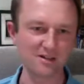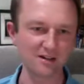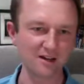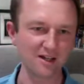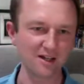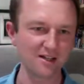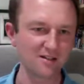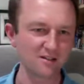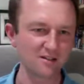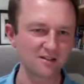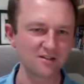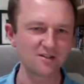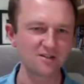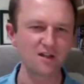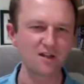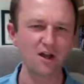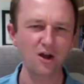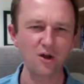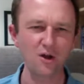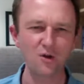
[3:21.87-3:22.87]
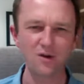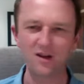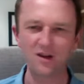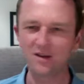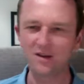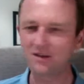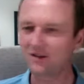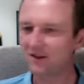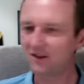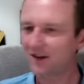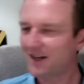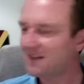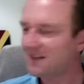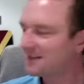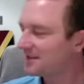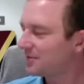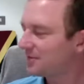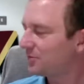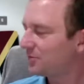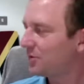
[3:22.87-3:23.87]
Like, so
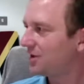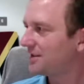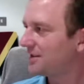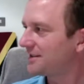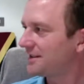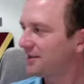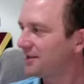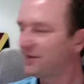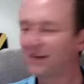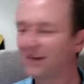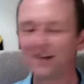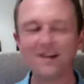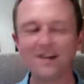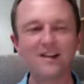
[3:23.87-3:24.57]
nice. What a different...